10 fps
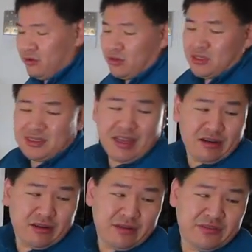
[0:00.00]
coarse
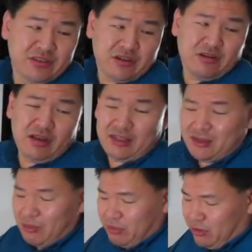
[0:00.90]
decorative sugar on
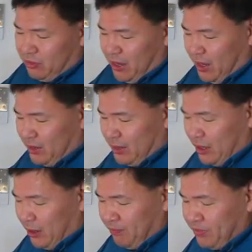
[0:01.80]
top of them, and
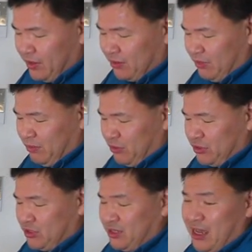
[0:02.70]
this can be
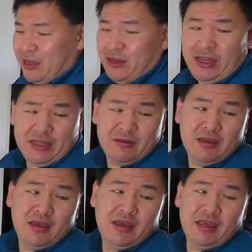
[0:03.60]
purchased at any
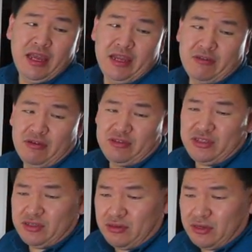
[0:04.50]
grocery
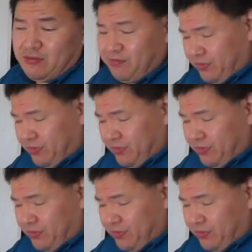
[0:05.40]
store.